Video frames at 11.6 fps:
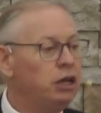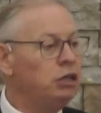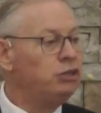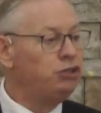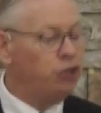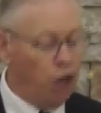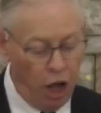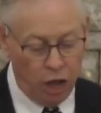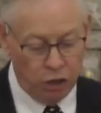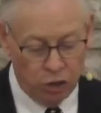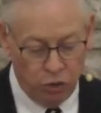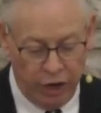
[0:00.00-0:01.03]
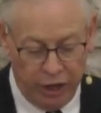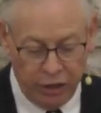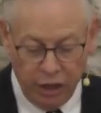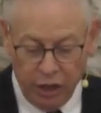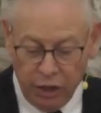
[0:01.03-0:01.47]

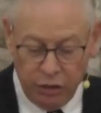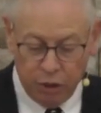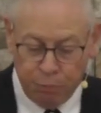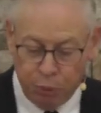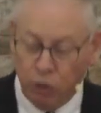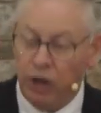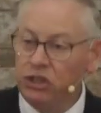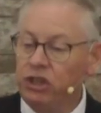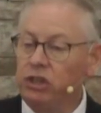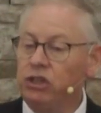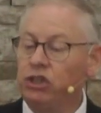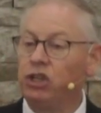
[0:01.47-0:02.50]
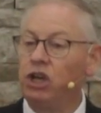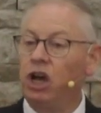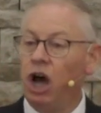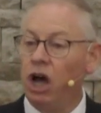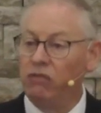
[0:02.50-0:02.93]
tolerate the presence
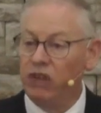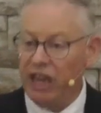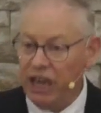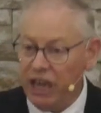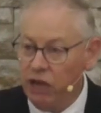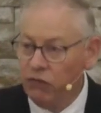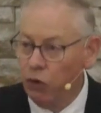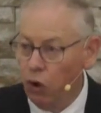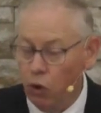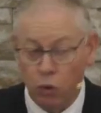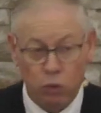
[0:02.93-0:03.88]
of evil.